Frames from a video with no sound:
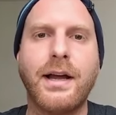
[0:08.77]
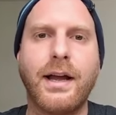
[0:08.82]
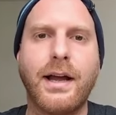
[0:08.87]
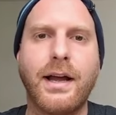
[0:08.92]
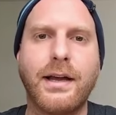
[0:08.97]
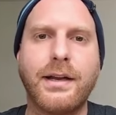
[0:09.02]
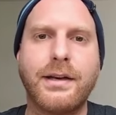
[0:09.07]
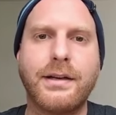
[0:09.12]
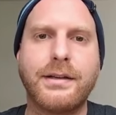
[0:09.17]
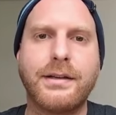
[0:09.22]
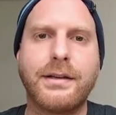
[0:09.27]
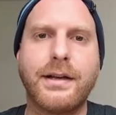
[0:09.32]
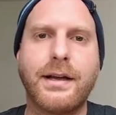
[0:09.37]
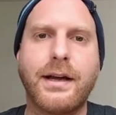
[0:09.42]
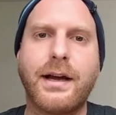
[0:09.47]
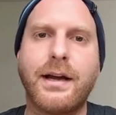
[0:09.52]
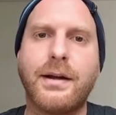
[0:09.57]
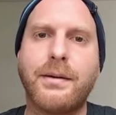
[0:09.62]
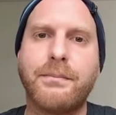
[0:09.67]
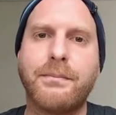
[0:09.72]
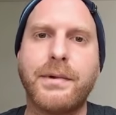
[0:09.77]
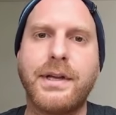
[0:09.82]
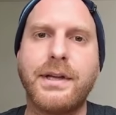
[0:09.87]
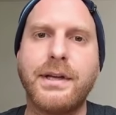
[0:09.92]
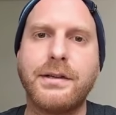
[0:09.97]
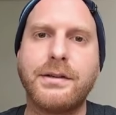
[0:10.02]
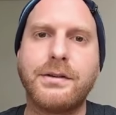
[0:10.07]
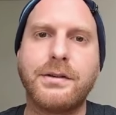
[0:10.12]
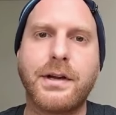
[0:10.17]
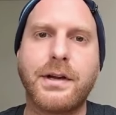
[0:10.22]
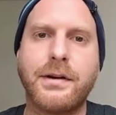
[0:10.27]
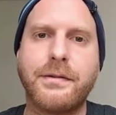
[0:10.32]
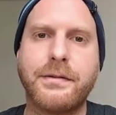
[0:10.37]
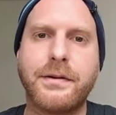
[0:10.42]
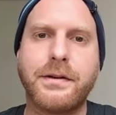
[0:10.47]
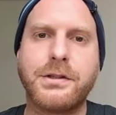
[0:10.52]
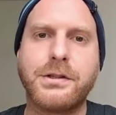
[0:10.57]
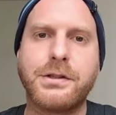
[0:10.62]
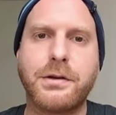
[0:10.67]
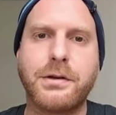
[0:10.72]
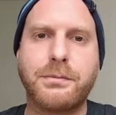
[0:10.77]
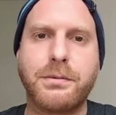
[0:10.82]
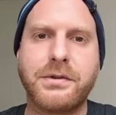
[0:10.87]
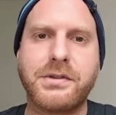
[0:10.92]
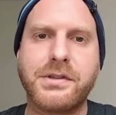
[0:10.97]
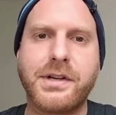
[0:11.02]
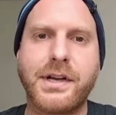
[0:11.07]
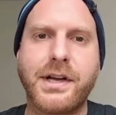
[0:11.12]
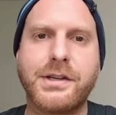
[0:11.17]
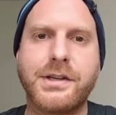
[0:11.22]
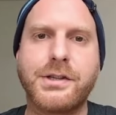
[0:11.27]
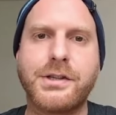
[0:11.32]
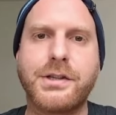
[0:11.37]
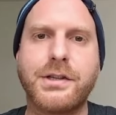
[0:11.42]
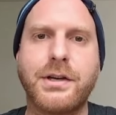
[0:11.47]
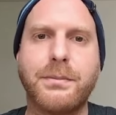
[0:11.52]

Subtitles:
and I'm here to give a short presentation